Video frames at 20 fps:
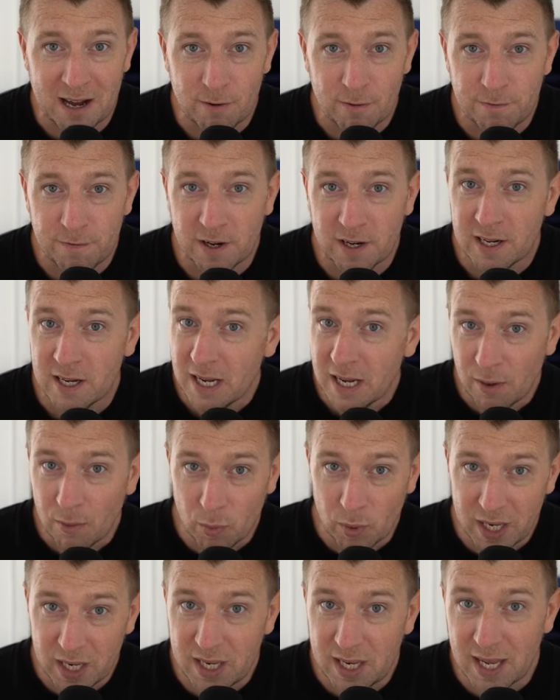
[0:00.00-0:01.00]
alpha.
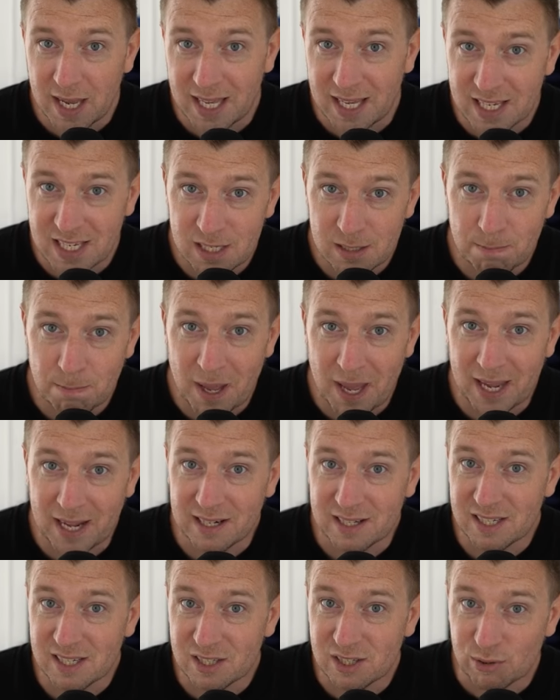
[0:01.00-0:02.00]
We
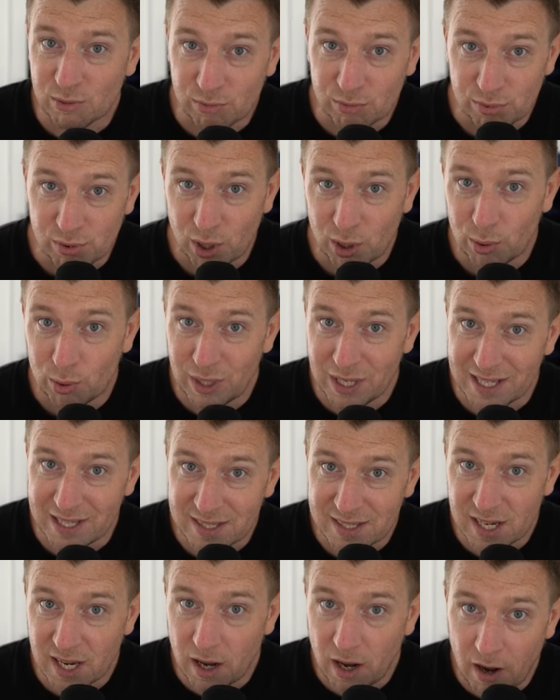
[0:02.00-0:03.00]
expect to roll
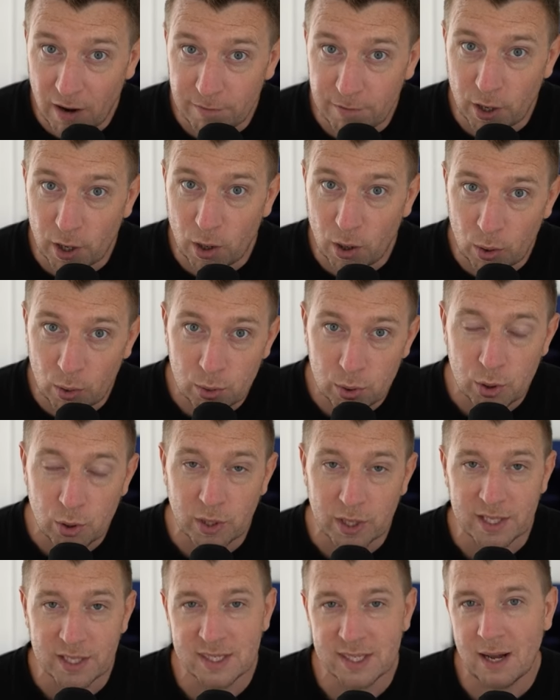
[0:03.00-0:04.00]
into other
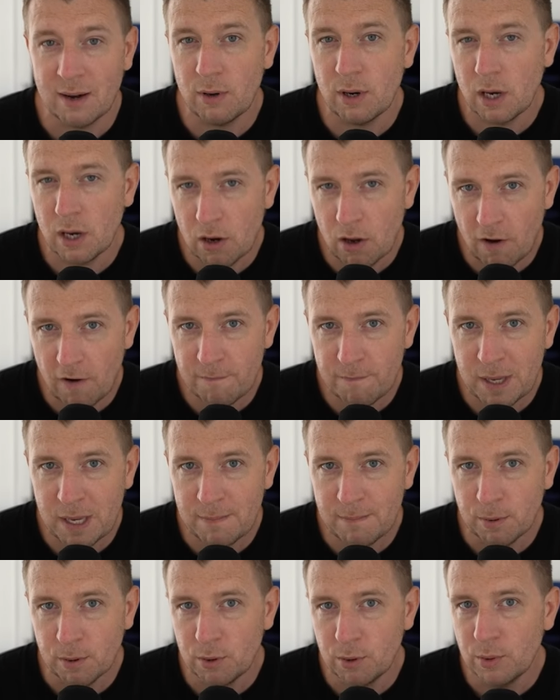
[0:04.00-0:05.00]
altcoins. Now, a lot of
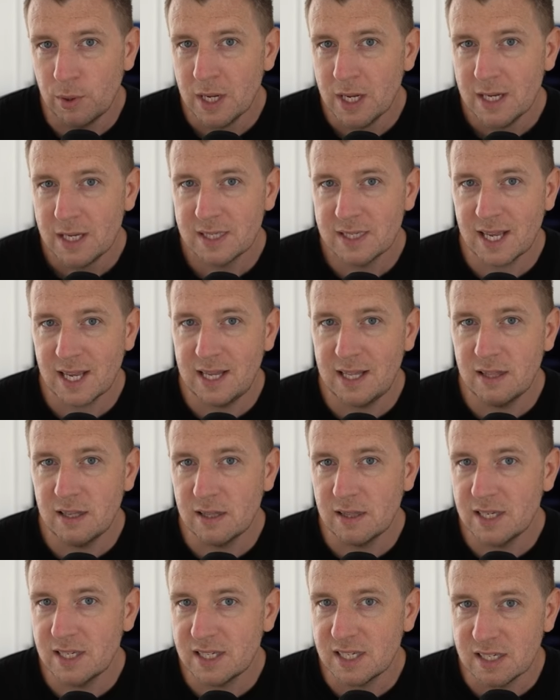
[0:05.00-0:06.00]
people say
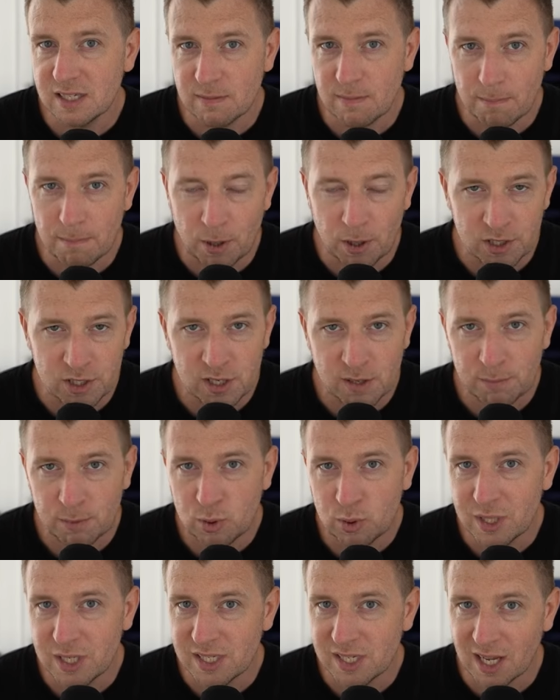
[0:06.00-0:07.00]
that this is
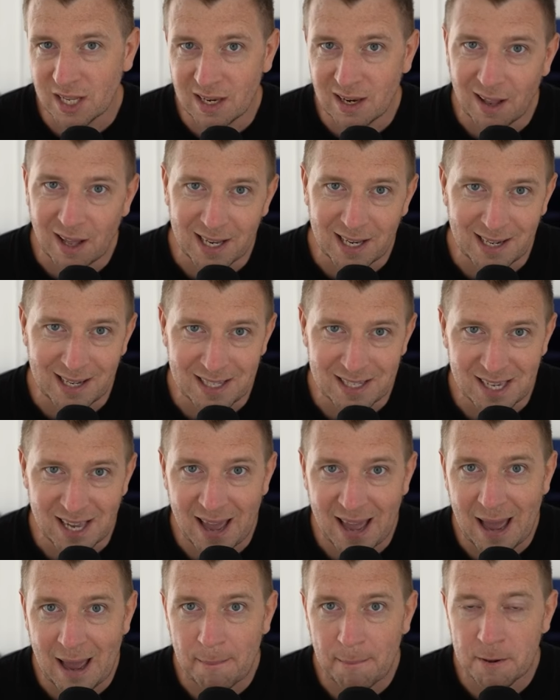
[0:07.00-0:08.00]
impossible, it's unlikely to
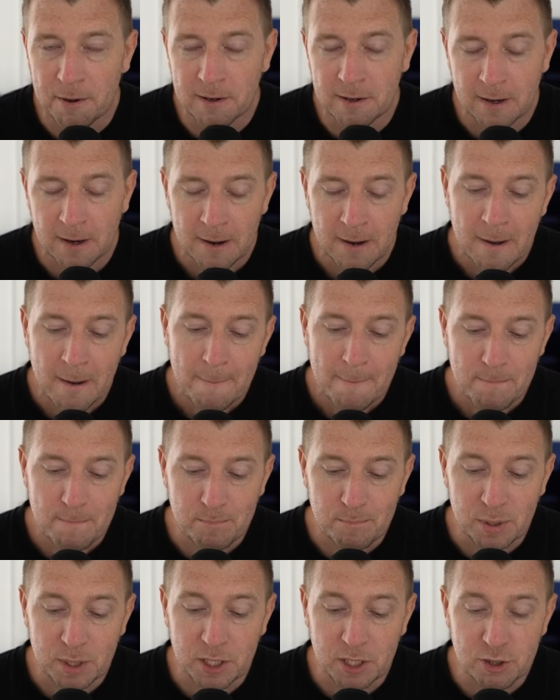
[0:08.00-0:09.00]
happen,
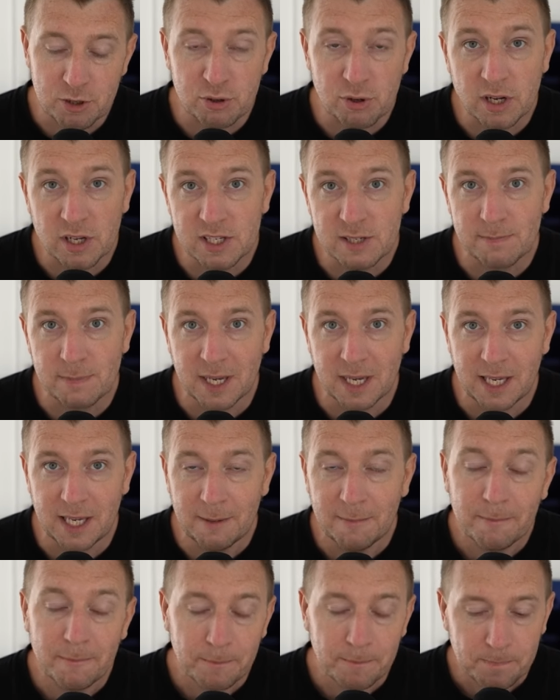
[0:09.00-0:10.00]
but trust
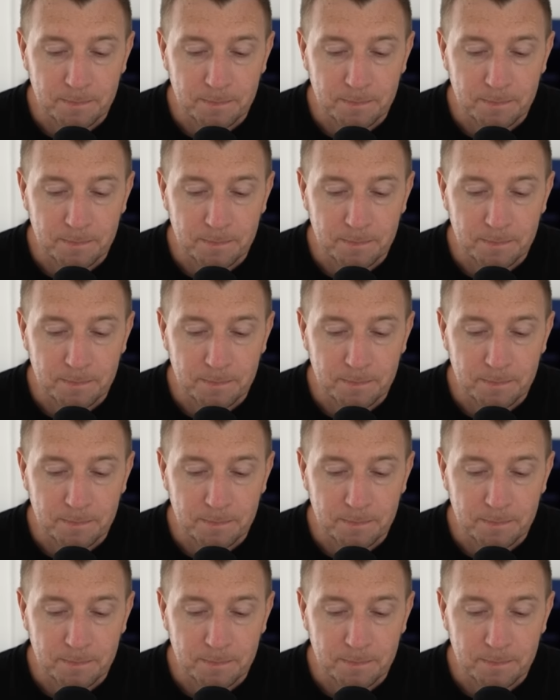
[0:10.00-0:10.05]
me,